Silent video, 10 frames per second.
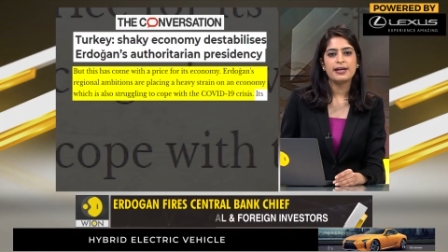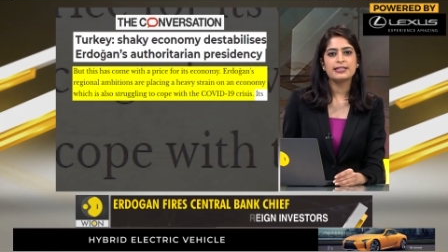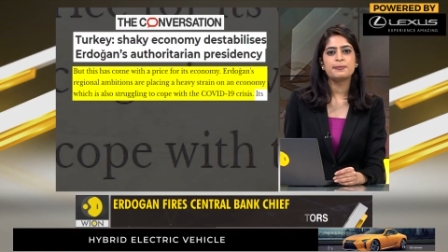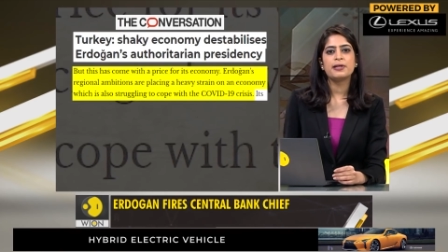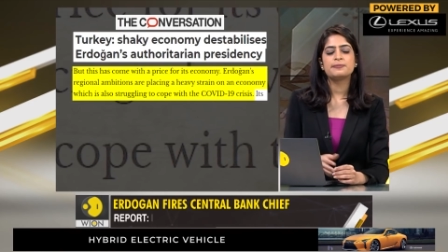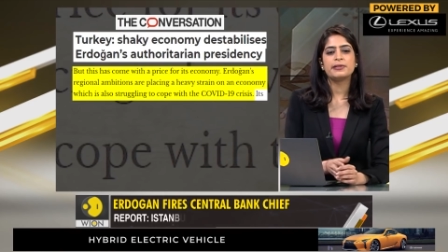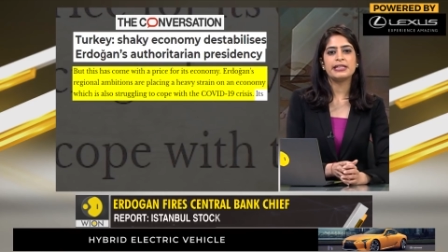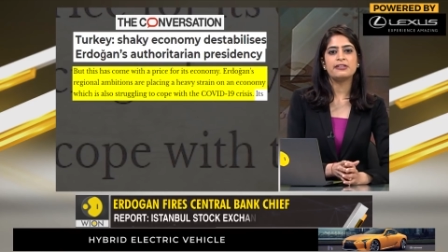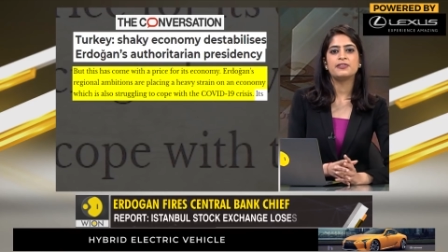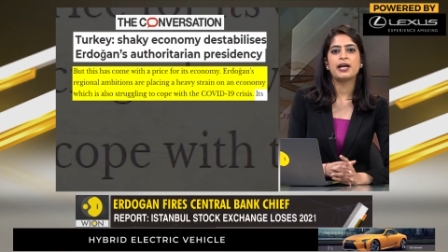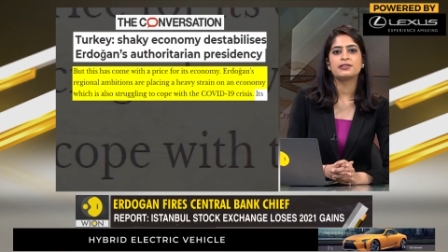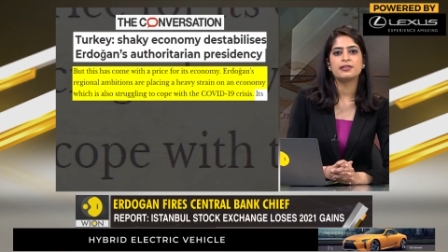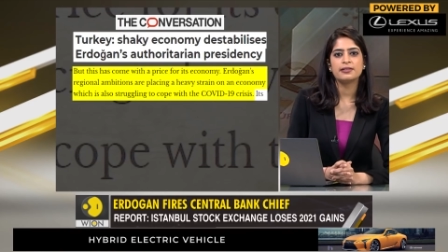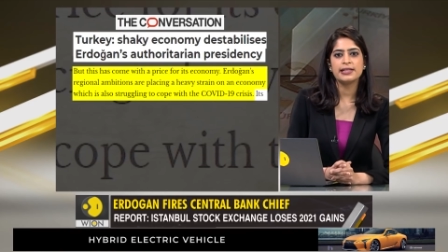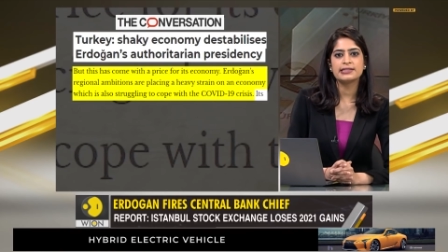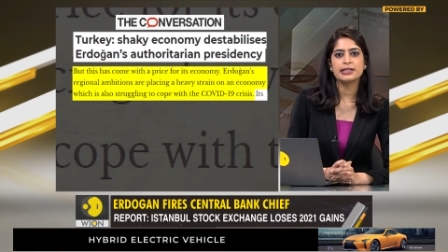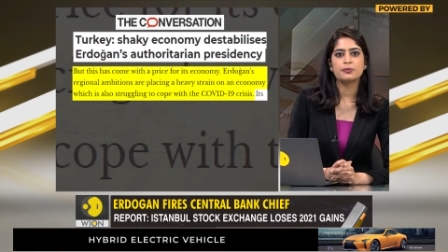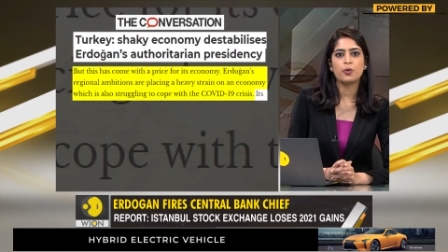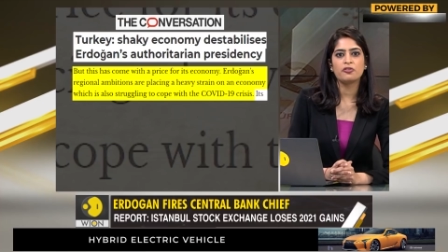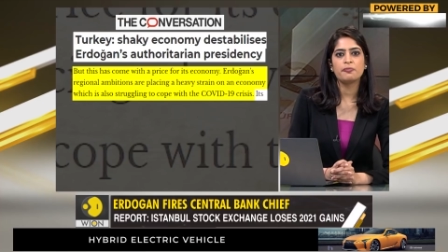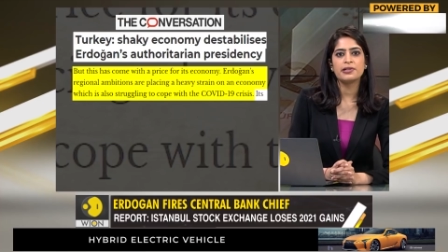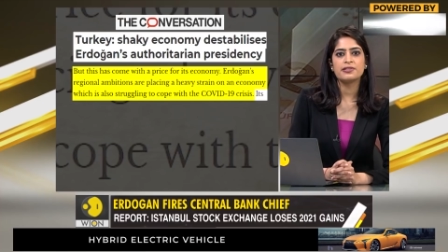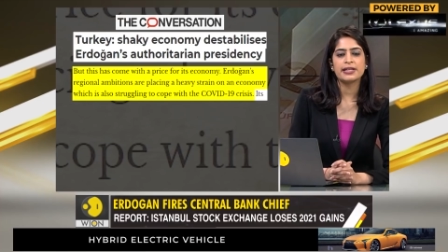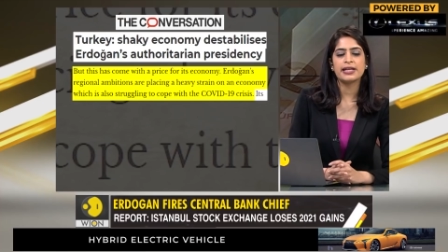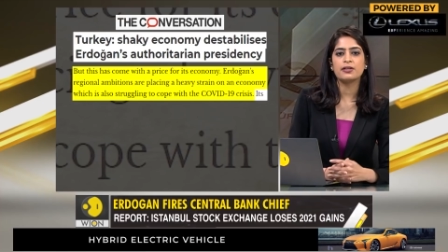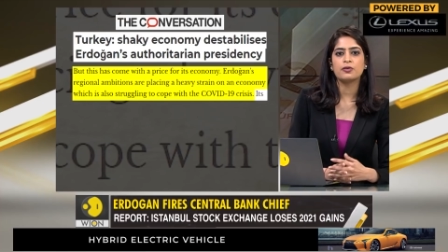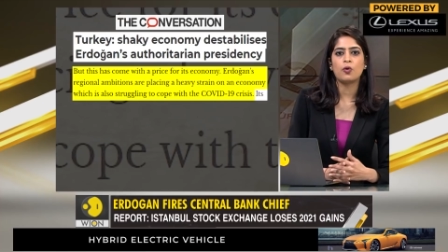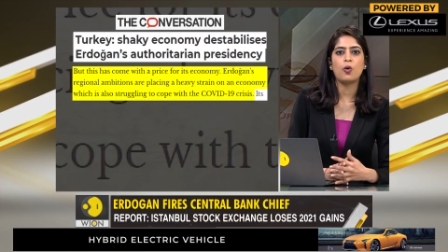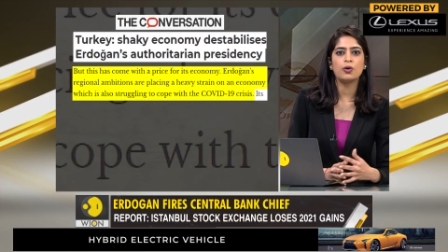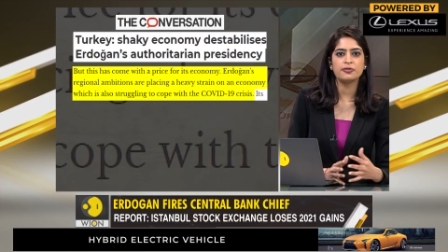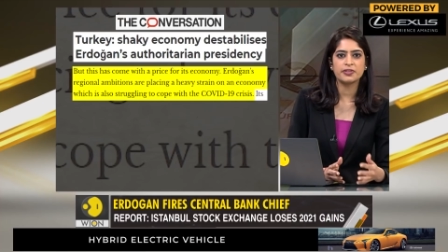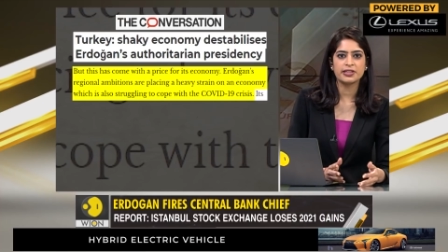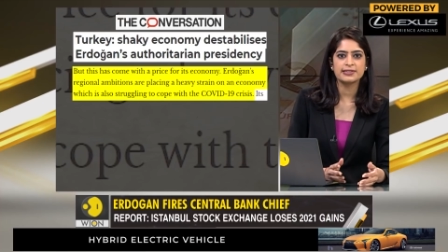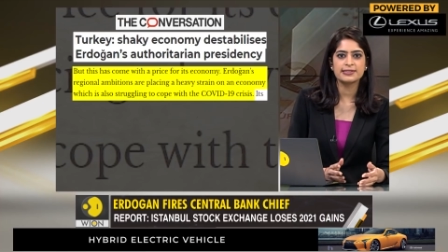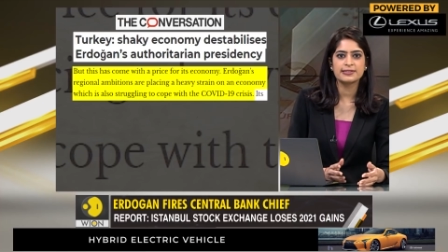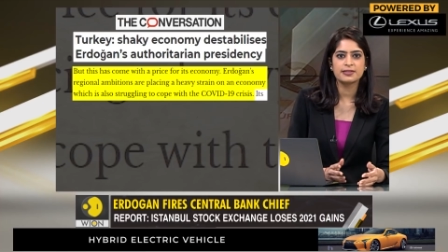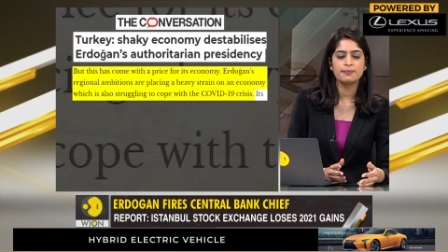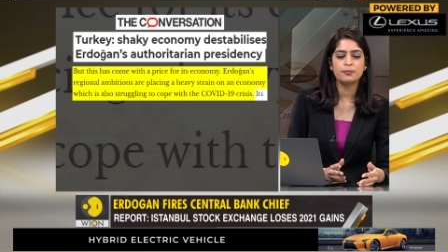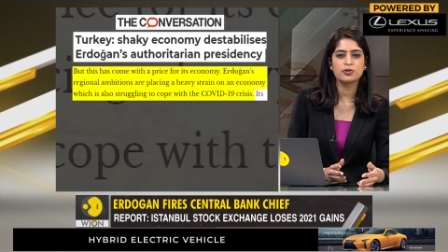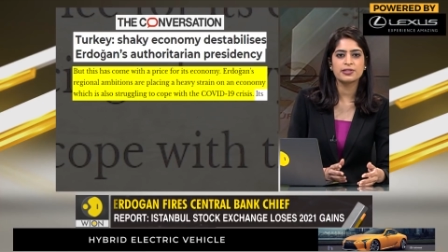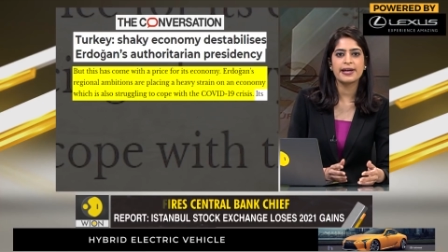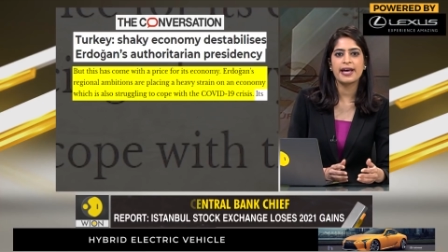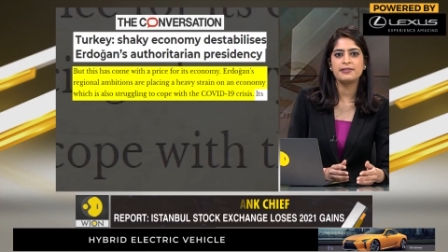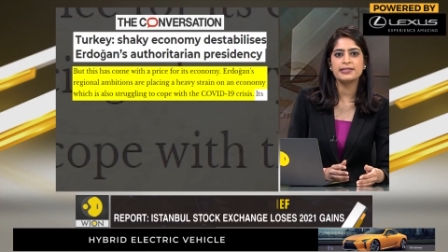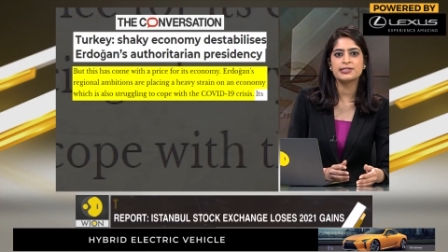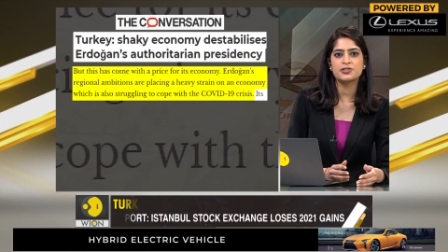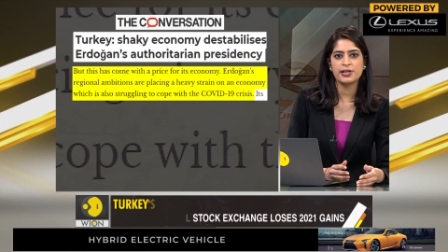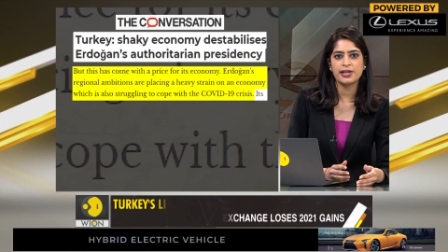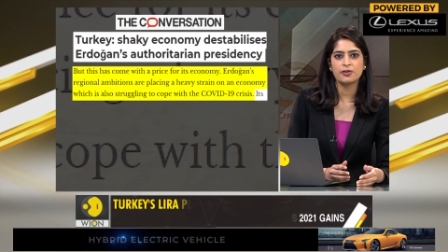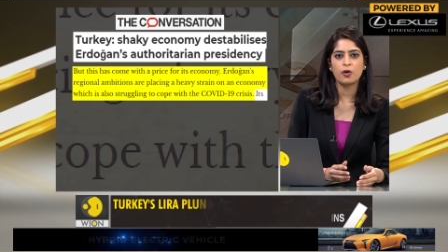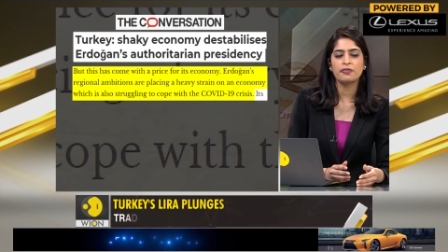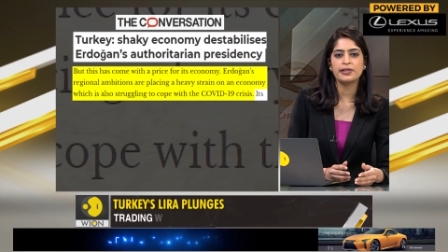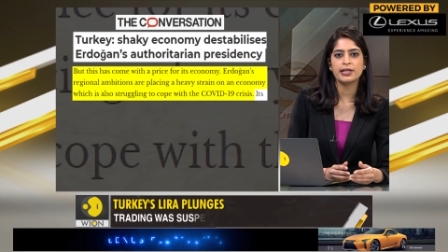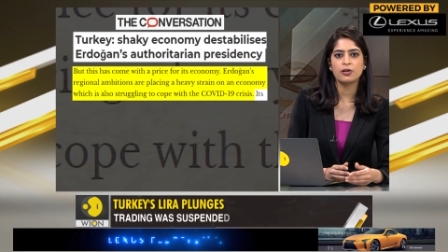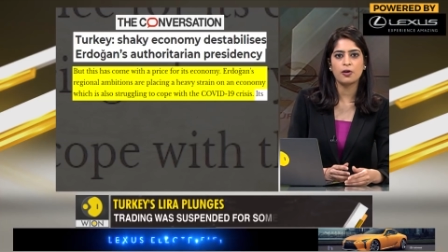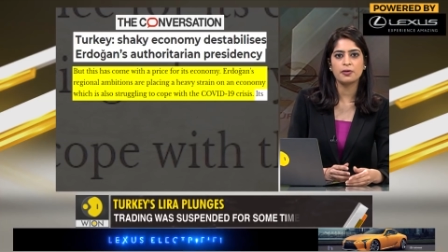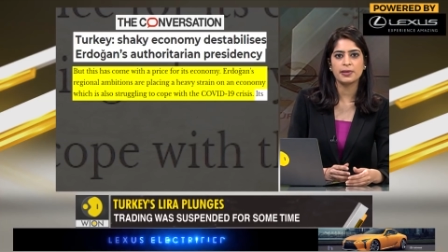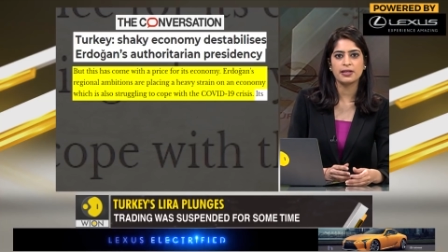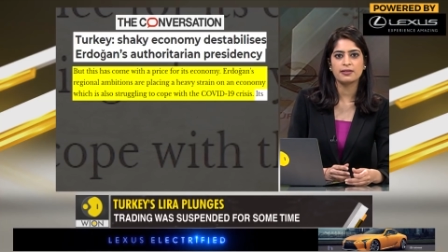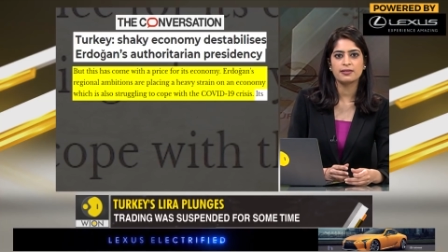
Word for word: Experts believe that Turkey's involvement in all of this put a heavy strain on the economy.